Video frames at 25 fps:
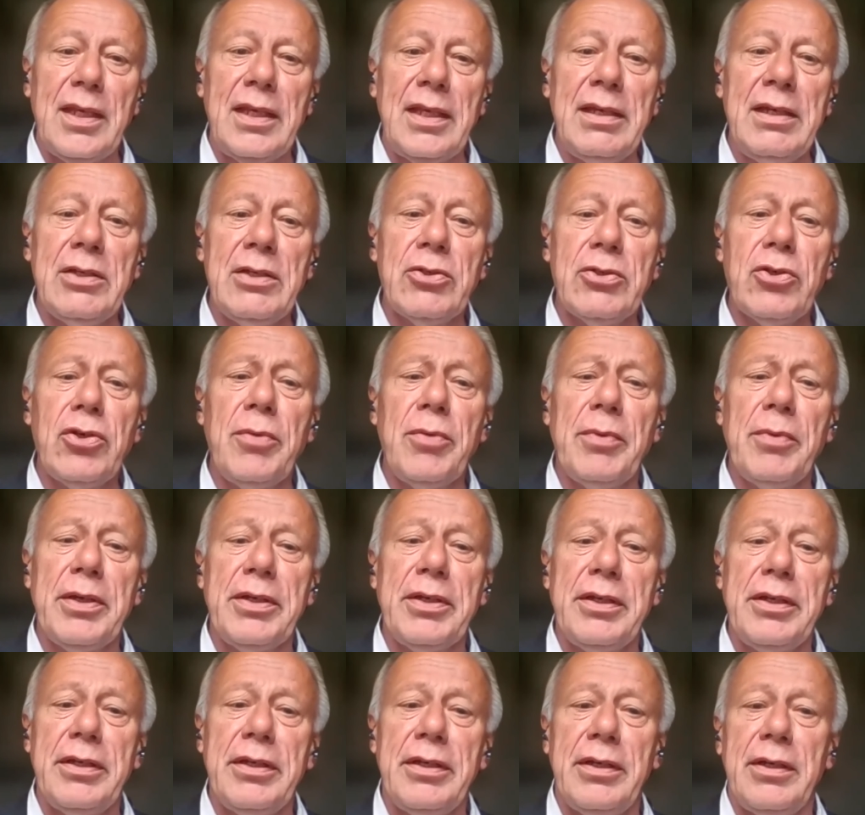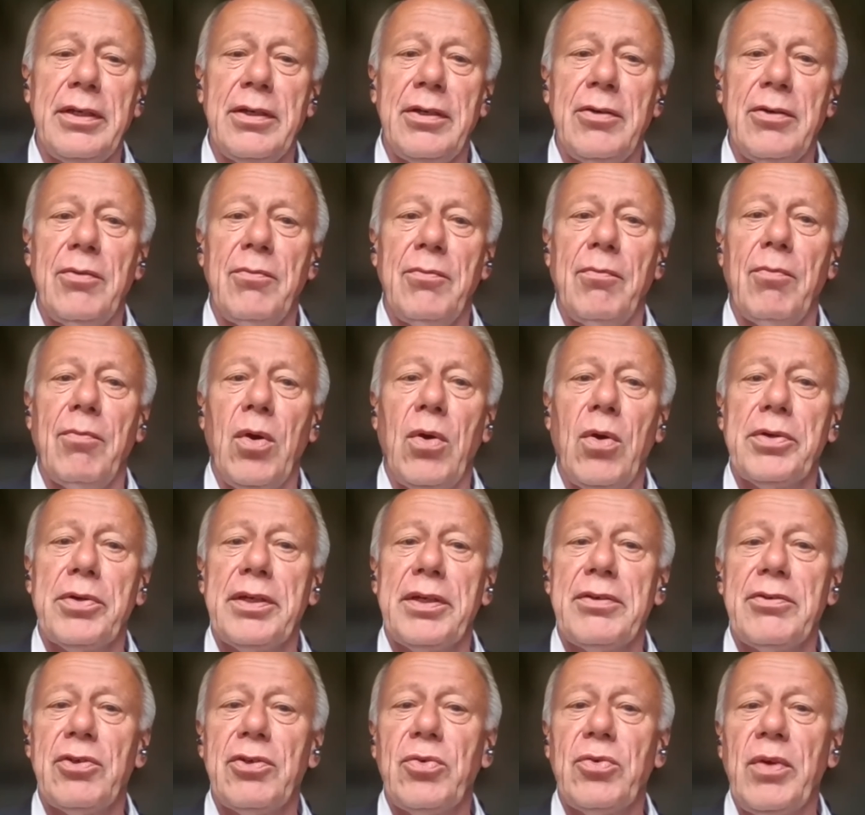In Germany, more
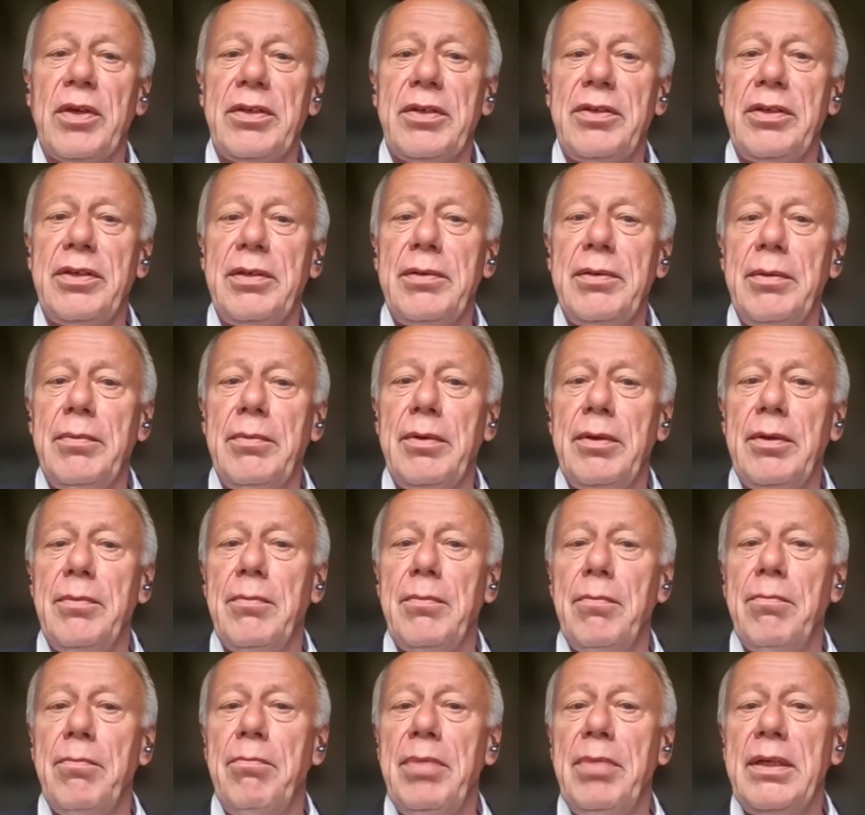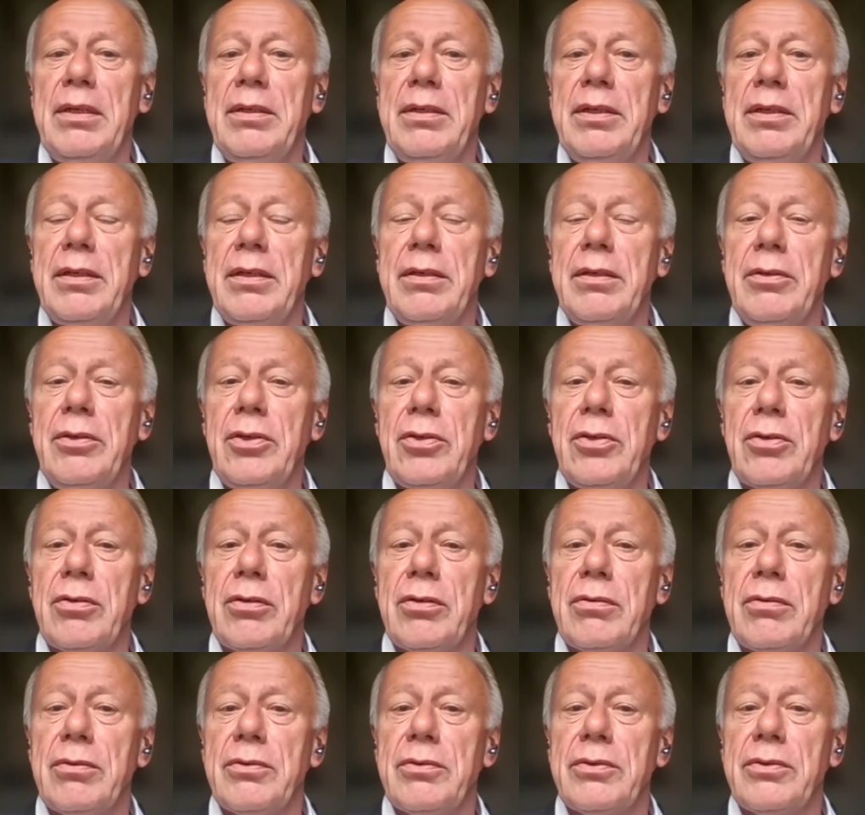than 20 billion
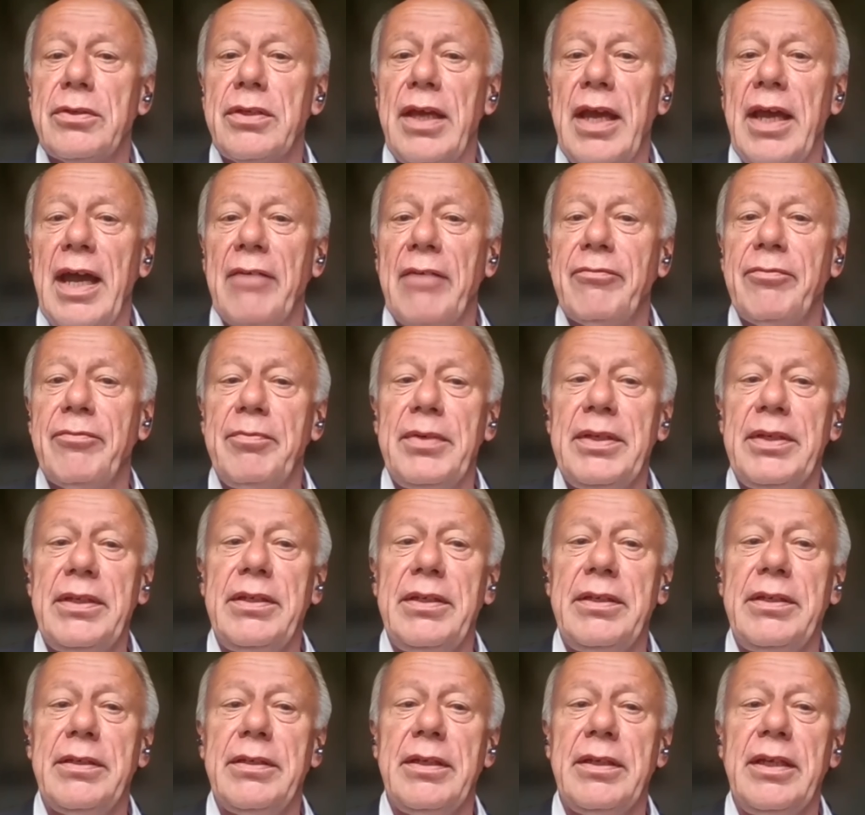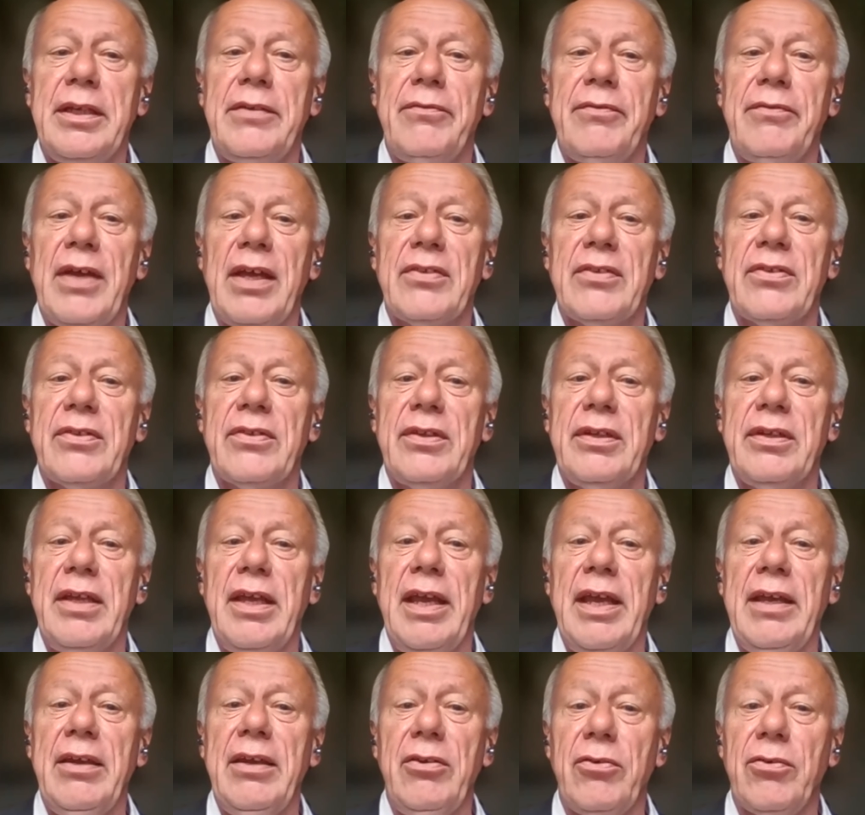euros have been invested
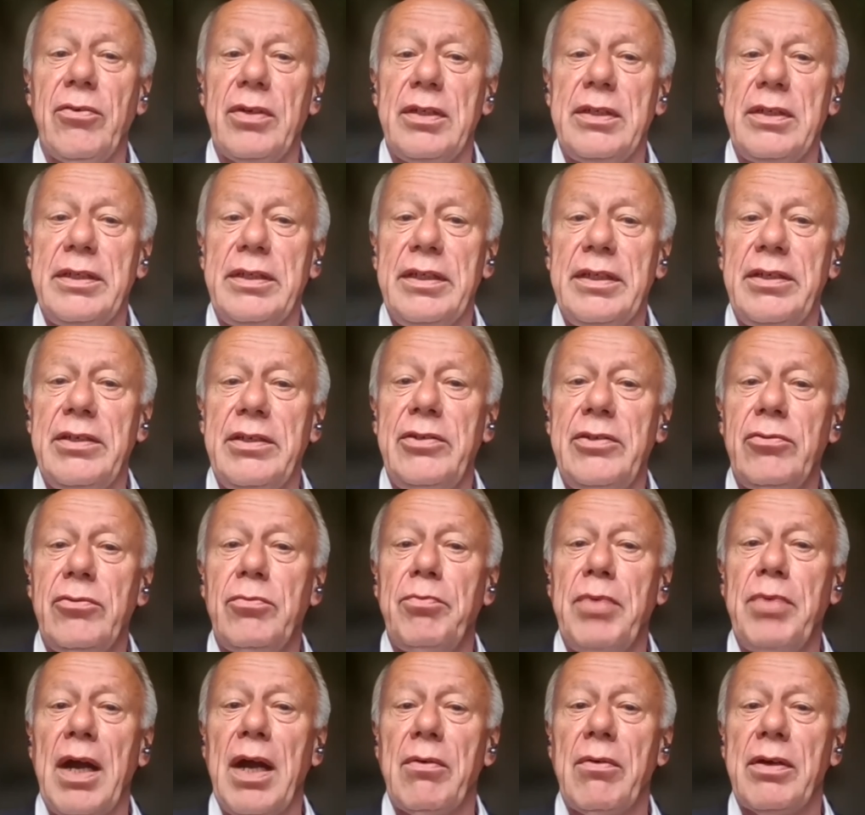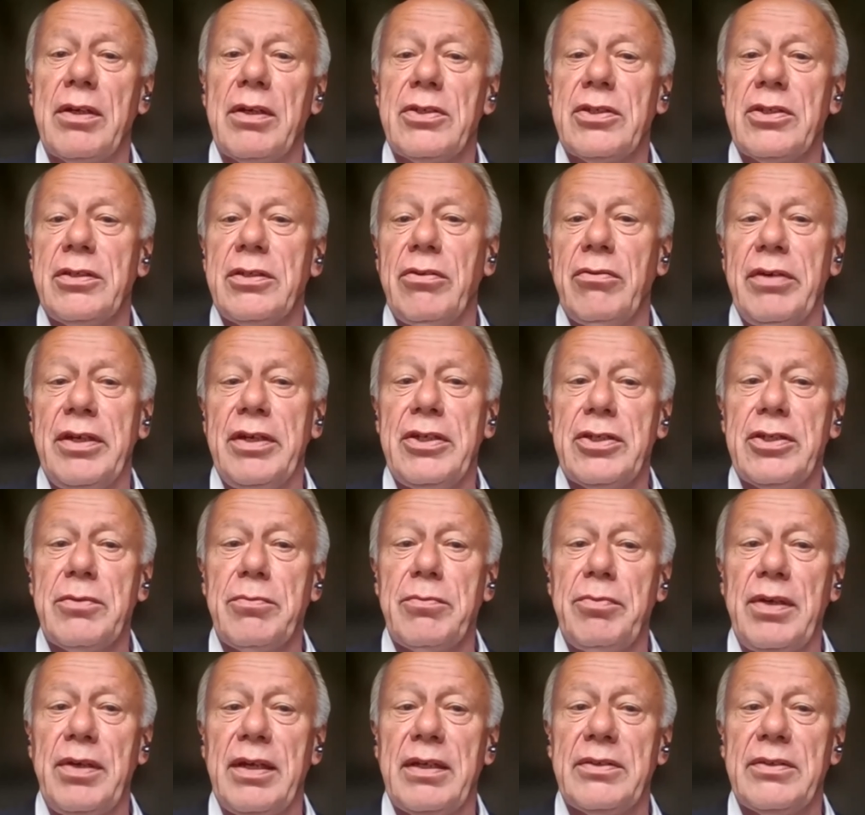annually in new power generation
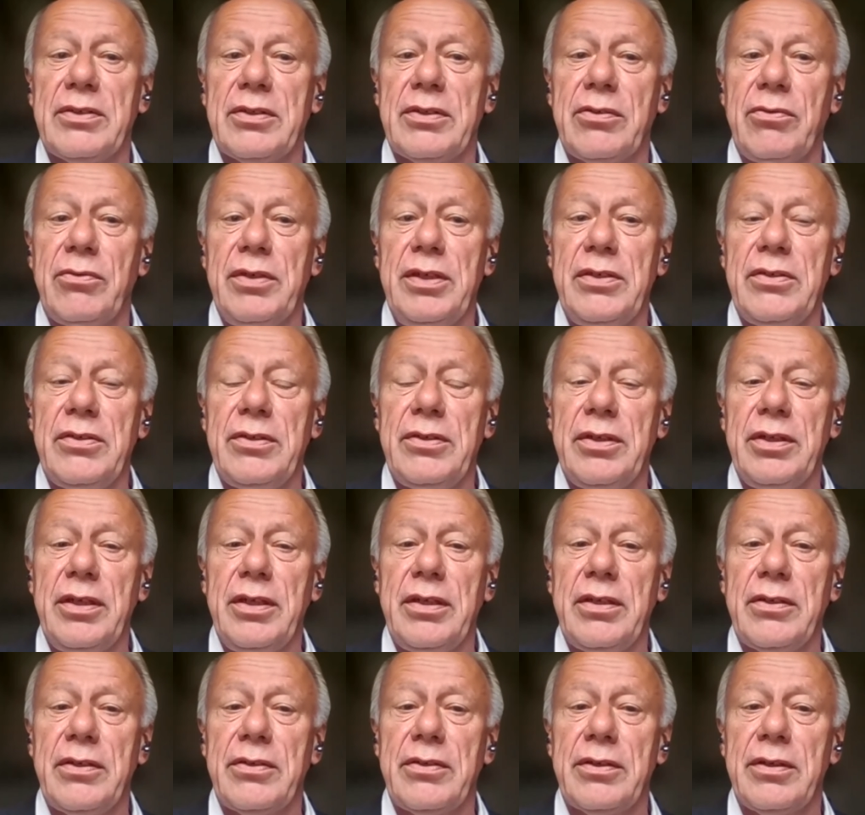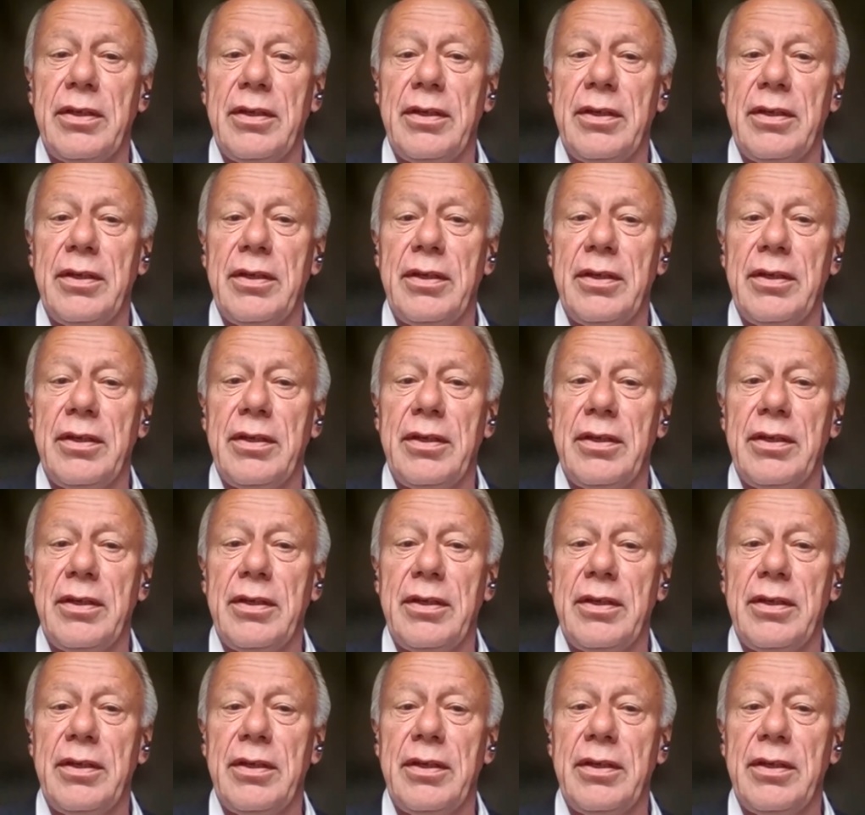plants in recent years.